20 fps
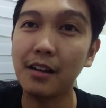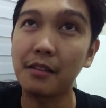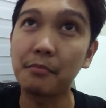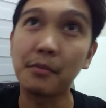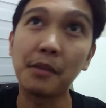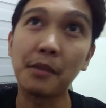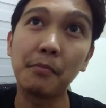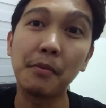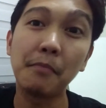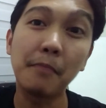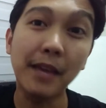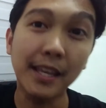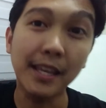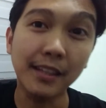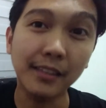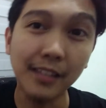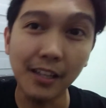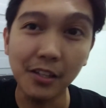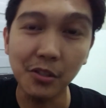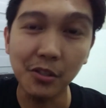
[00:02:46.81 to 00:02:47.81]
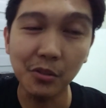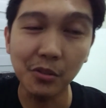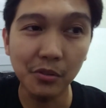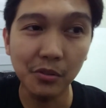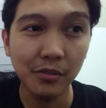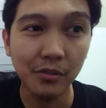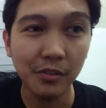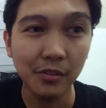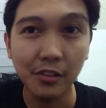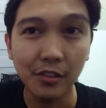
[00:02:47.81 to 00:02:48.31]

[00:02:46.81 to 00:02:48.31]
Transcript: mabibenta yung